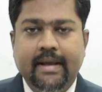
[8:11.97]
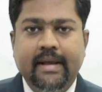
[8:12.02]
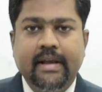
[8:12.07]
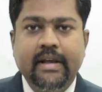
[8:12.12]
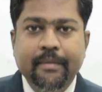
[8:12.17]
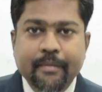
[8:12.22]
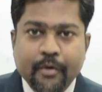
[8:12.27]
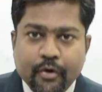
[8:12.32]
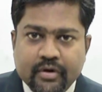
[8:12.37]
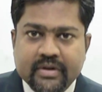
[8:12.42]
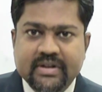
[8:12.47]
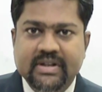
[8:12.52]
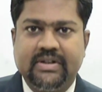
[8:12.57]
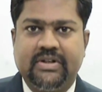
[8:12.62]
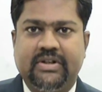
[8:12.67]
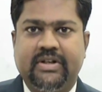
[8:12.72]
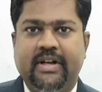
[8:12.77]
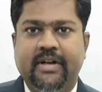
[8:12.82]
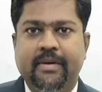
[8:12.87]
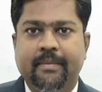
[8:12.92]
immune
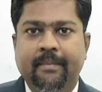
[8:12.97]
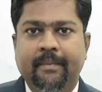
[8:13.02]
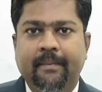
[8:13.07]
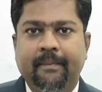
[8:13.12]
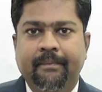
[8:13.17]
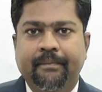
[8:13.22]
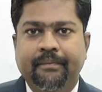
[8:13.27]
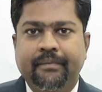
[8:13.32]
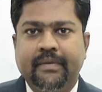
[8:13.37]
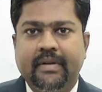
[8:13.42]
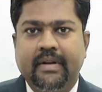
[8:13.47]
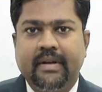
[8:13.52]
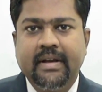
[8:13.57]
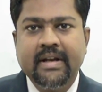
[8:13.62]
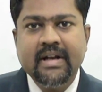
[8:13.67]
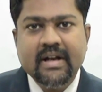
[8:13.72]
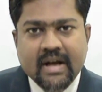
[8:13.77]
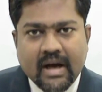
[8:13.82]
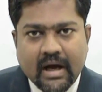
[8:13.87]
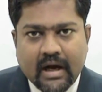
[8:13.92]
system
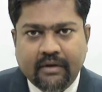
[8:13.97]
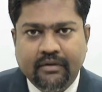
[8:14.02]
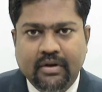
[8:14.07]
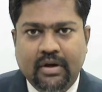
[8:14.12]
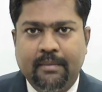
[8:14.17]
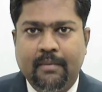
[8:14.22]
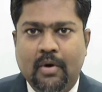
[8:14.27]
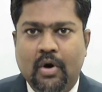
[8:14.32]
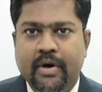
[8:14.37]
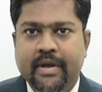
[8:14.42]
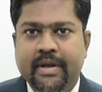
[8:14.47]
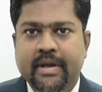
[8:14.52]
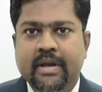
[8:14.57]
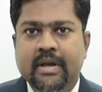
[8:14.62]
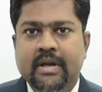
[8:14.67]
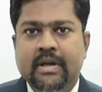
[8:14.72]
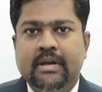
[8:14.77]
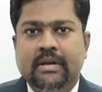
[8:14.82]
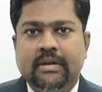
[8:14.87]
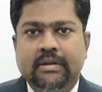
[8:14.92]
in our
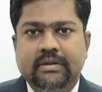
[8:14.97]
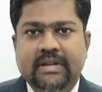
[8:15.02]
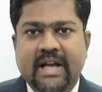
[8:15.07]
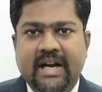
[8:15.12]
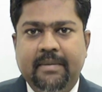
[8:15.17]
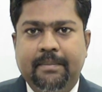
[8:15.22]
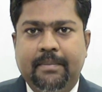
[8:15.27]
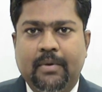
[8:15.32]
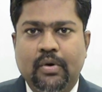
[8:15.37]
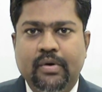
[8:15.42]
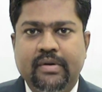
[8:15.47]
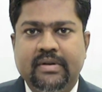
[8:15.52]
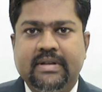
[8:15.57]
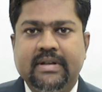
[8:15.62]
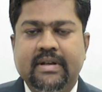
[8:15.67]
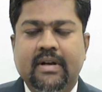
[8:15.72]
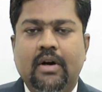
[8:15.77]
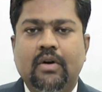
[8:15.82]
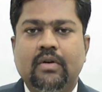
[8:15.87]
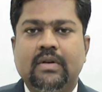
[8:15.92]
body that
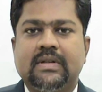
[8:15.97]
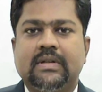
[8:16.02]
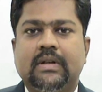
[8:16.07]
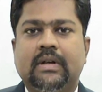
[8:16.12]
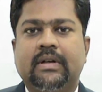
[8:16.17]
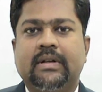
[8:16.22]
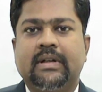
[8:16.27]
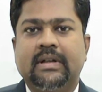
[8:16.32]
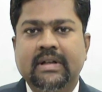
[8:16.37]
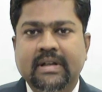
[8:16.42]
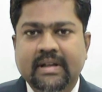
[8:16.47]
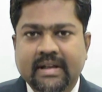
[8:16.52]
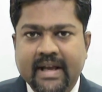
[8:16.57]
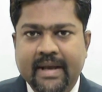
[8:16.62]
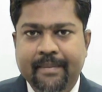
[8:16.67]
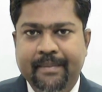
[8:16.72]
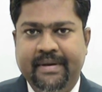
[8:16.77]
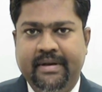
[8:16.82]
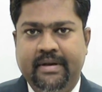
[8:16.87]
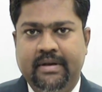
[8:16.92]
producing out certain
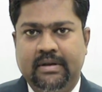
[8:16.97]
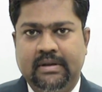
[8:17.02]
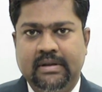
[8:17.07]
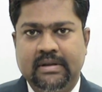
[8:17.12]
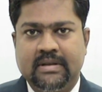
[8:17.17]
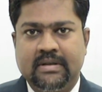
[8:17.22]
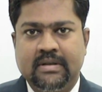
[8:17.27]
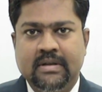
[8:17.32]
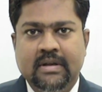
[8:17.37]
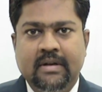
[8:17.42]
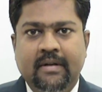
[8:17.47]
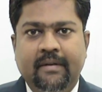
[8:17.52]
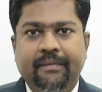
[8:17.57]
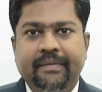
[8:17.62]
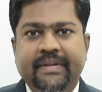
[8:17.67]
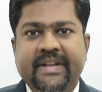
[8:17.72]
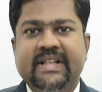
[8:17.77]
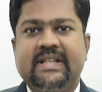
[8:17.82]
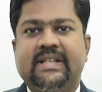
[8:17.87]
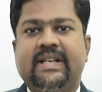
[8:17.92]
chemicals.
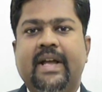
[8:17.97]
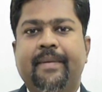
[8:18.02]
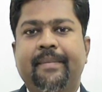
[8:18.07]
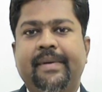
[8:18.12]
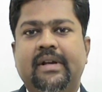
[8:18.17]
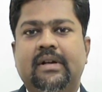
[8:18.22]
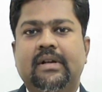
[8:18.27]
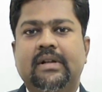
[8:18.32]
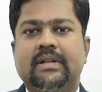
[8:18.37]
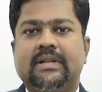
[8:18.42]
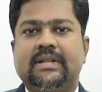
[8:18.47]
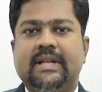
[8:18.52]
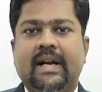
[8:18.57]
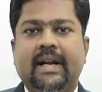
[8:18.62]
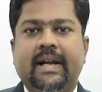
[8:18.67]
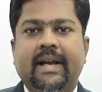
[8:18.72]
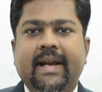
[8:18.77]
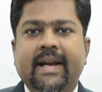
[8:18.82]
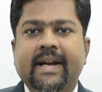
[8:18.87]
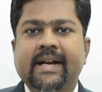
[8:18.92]
These chemicals
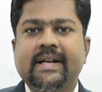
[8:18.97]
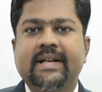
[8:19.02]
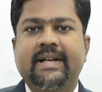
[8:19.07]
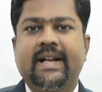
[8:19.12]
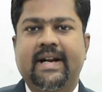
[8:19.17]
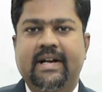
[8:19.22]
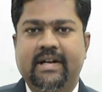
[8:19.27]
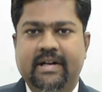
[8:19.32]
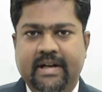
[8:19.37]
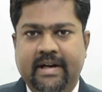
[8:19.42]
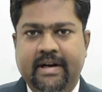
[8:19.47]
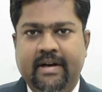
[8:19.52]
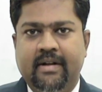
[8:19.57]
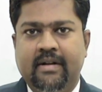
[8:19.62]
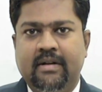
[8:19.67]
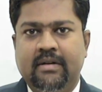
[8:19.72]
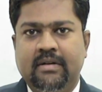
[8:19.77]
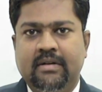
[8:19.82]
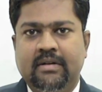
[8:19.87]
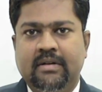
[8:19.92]
are
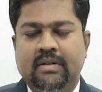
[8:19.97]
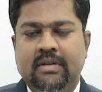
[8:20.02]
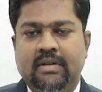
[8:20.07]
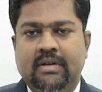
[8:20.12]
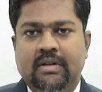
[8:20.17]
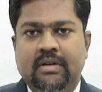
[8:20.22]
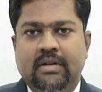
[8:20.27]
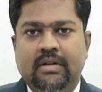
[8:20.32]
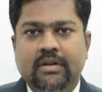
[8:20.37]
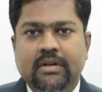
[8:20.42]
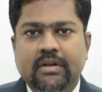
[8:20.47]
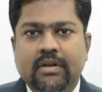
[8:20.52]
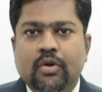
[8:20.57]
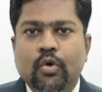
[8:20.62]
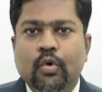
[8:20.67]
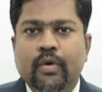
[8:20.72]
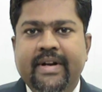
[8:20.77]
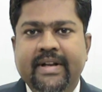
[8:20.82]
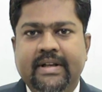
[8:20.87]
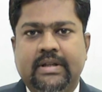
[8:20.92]
intended
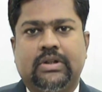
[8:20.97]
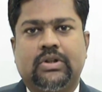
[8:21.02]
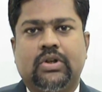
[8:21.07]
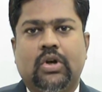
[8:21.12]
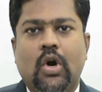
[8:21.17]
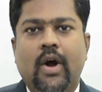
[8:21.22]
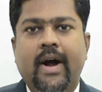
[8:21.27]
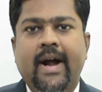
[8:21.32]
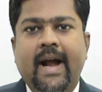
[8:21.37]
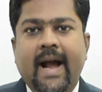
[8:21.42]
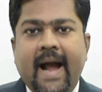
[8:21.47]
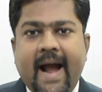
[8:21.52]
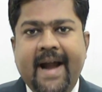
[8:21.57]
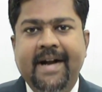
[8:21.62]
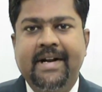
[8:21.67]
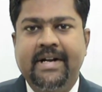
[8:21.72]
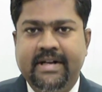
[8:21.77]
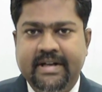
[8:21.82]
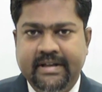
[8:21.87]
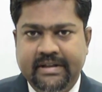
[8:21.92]
to destroy
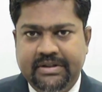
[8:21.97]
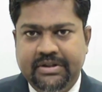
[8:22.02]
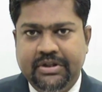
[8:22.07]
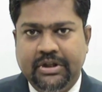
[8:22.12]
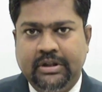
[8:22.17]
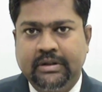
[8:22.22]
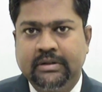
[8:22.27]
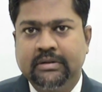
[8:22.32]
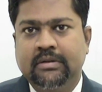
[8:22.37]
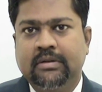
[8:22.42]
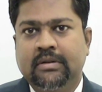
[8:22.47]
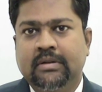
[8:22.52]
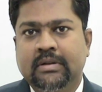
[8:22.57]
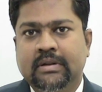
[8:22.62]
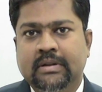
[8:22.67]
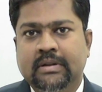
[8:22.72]
antigen.